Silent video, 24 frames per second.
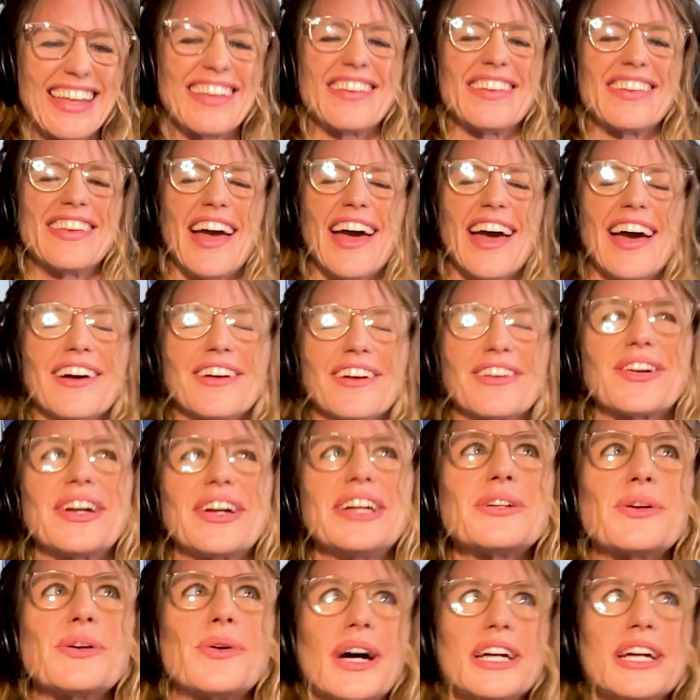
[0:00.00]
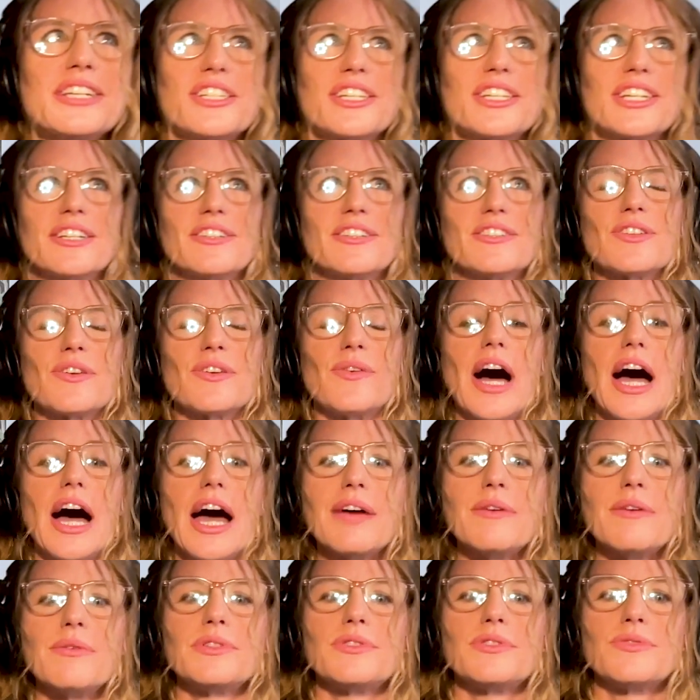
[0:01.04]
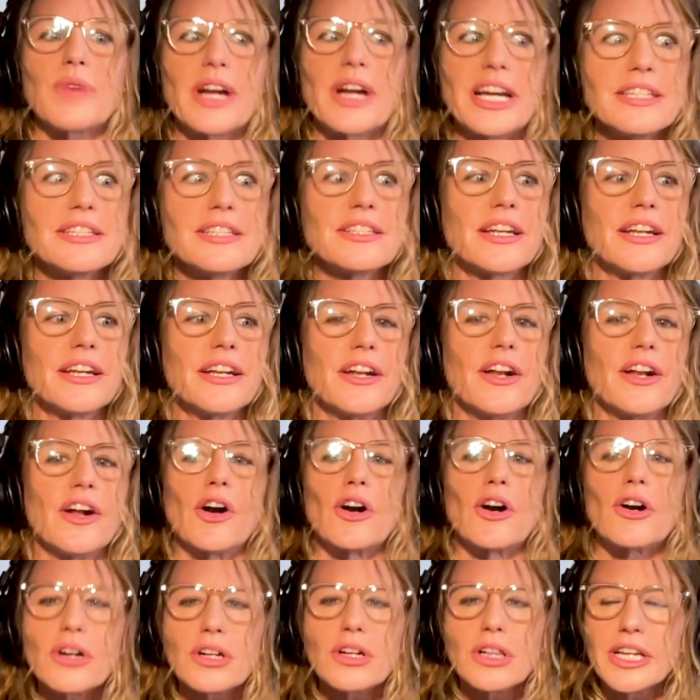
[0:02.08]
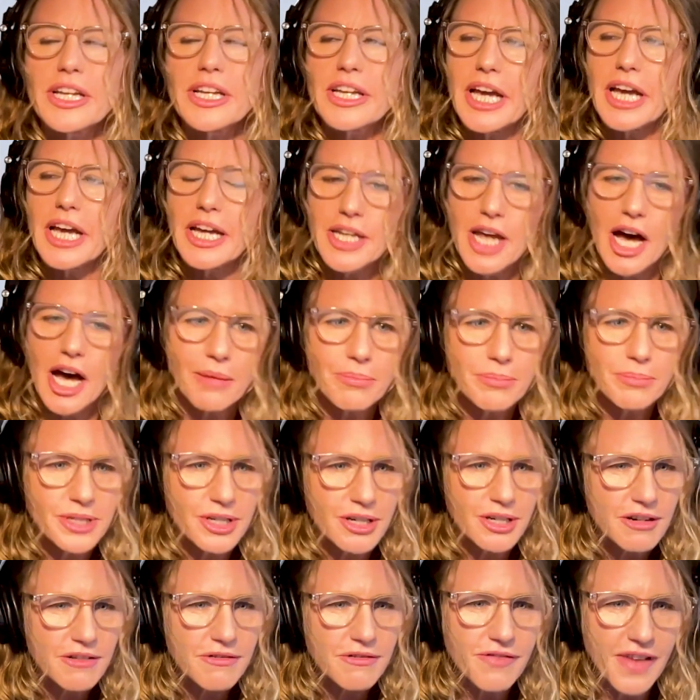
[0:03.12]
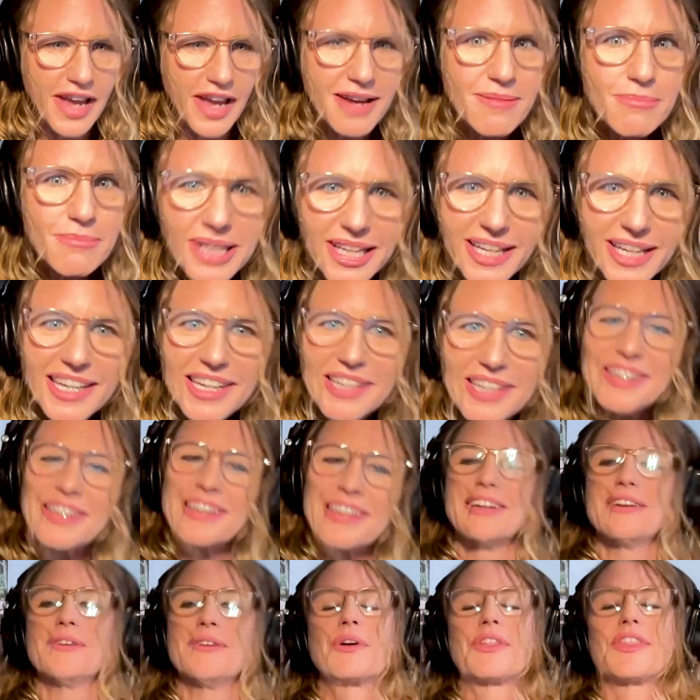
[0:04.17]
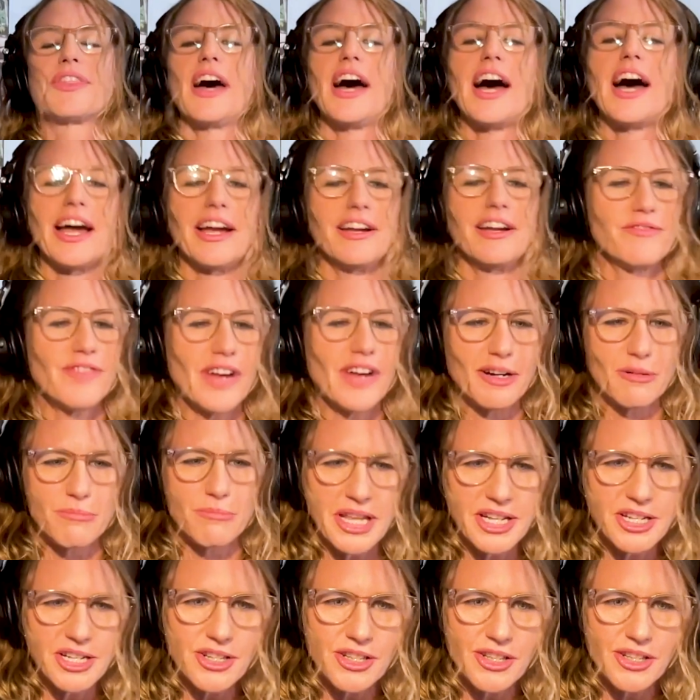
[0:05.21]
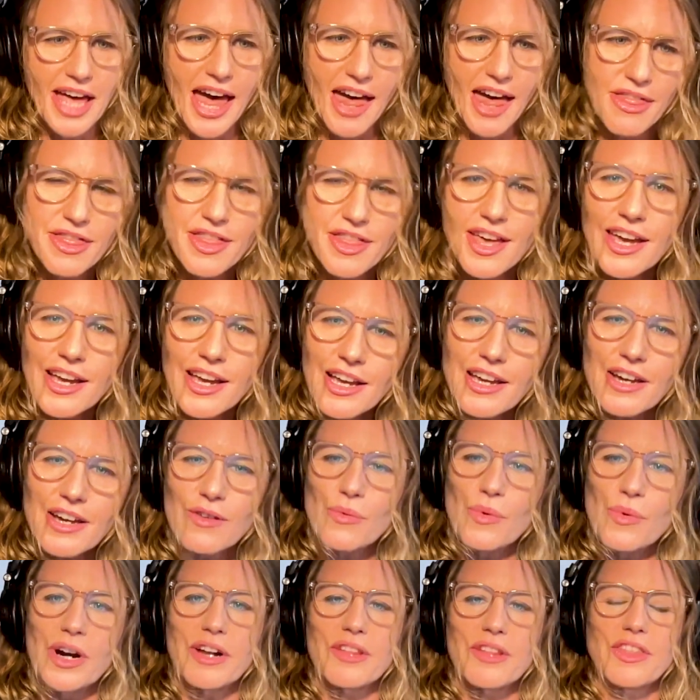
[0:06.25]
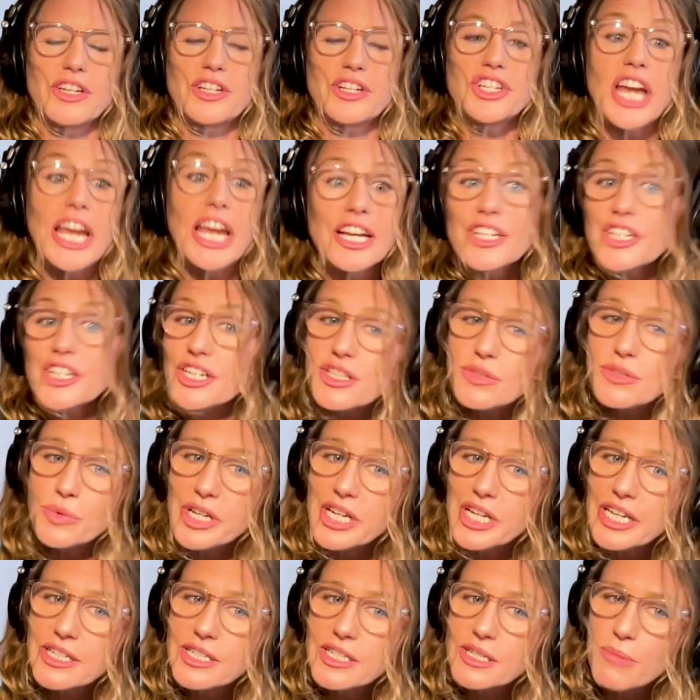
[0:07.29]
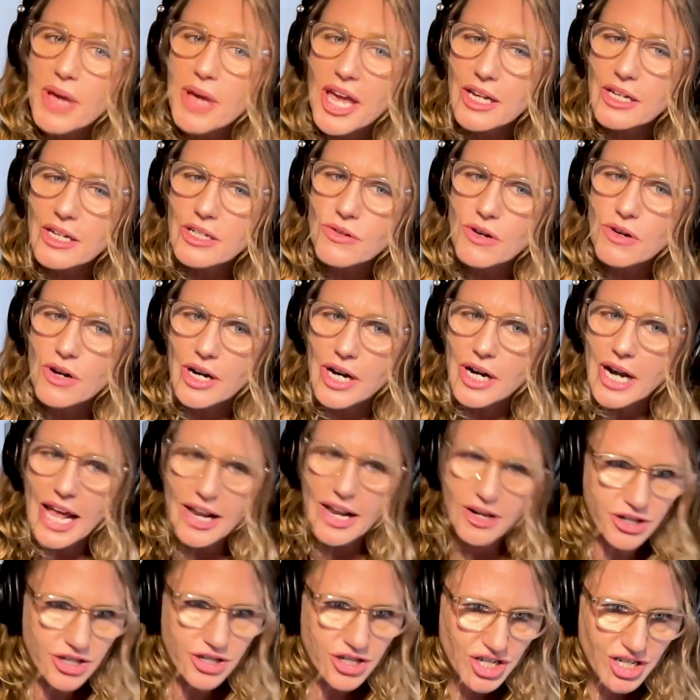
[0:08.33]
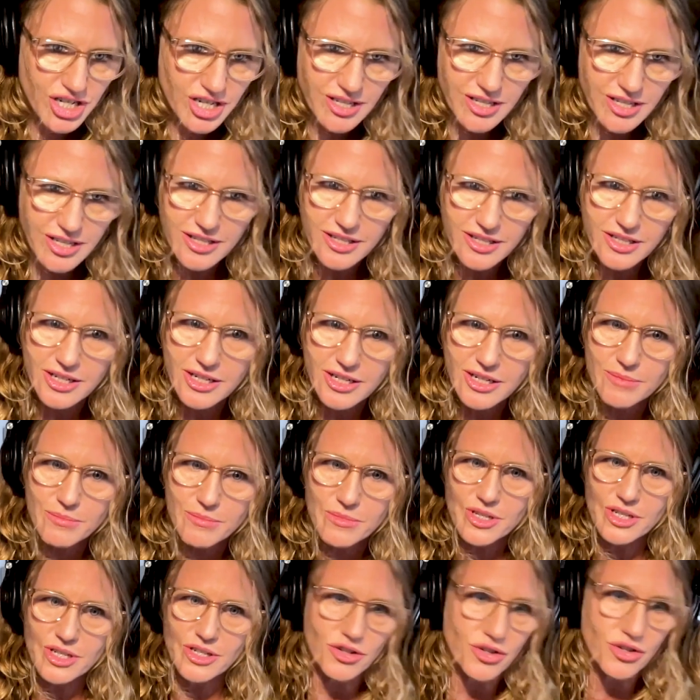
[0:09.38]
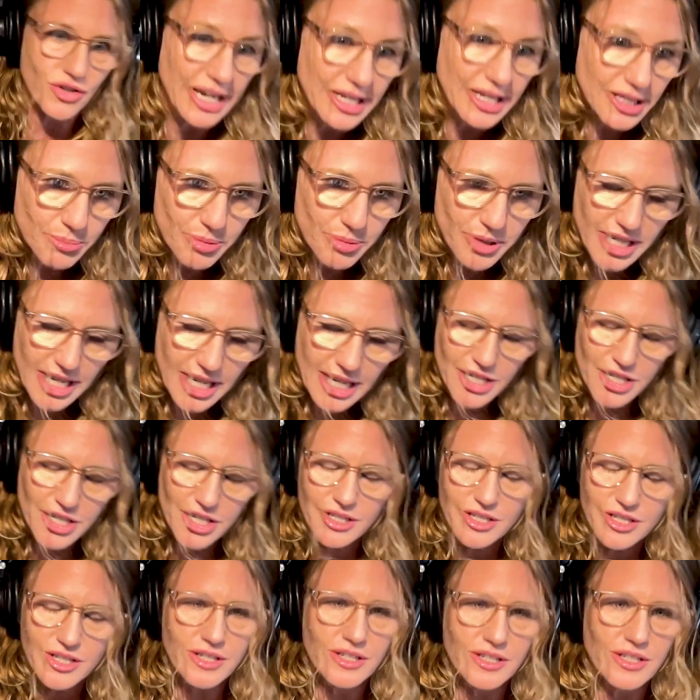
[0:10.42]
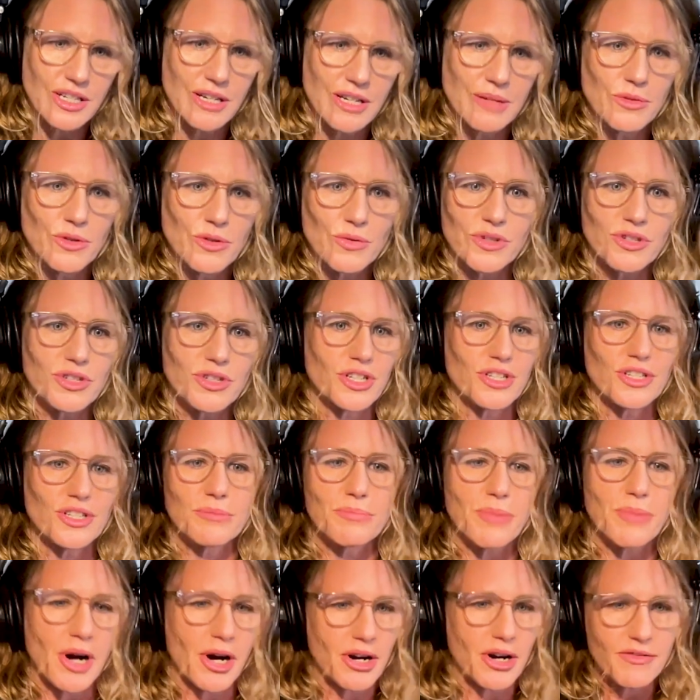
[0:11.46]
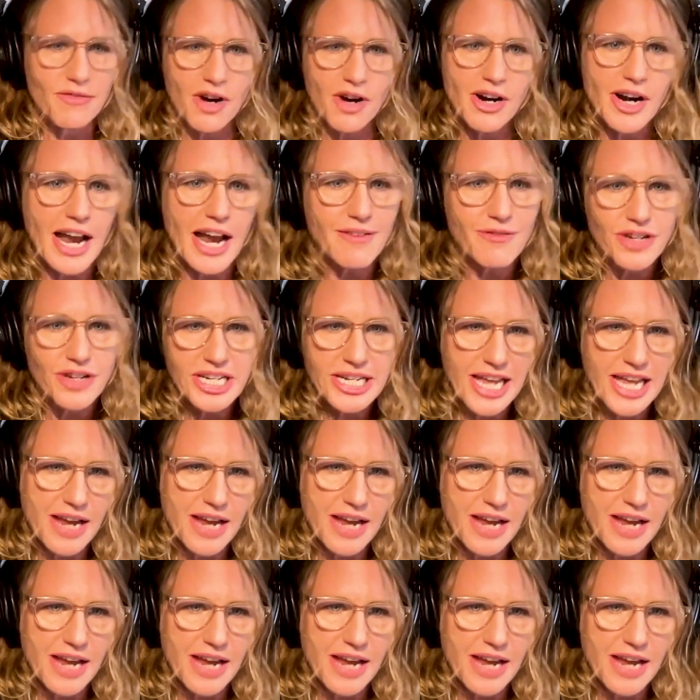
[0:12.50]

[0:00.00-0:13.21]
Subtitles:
Yeah, great question. So I was raised in an early adopter family with a high environmental ethic where the changes we need to make to our energy systems and transportation systems was just part of our everyday